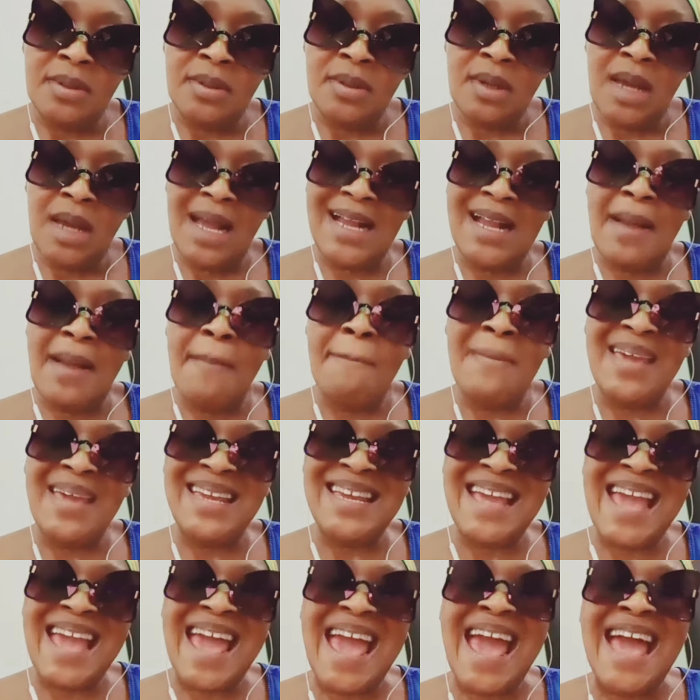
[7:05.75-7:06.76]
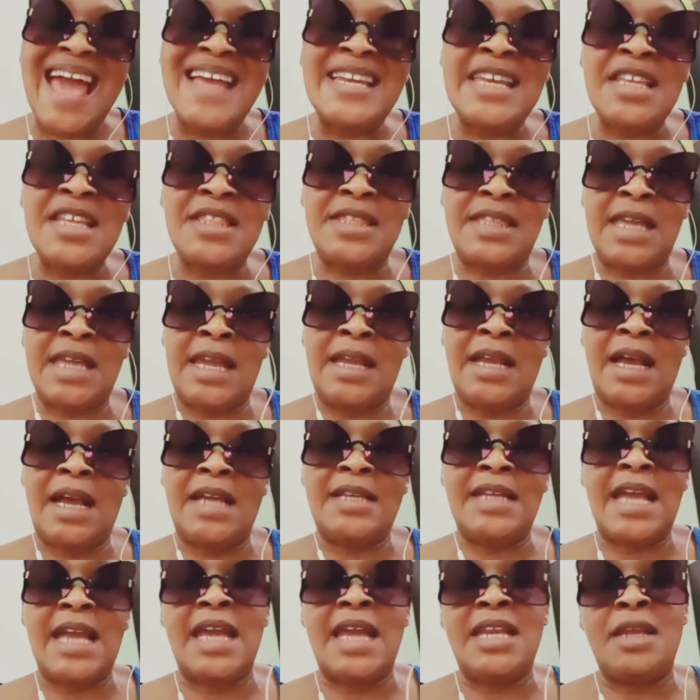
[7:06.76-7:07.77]
I can make anything and
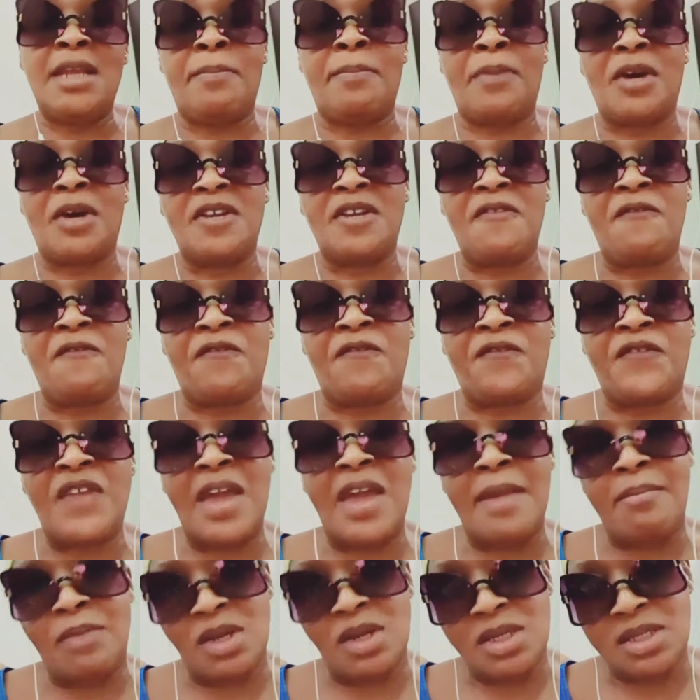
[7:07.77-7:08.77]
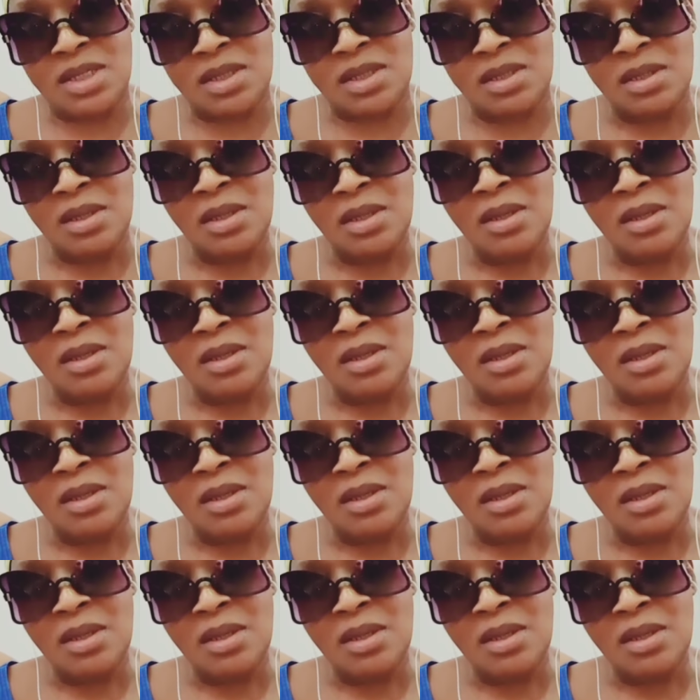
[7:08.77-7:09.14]
anybody famous.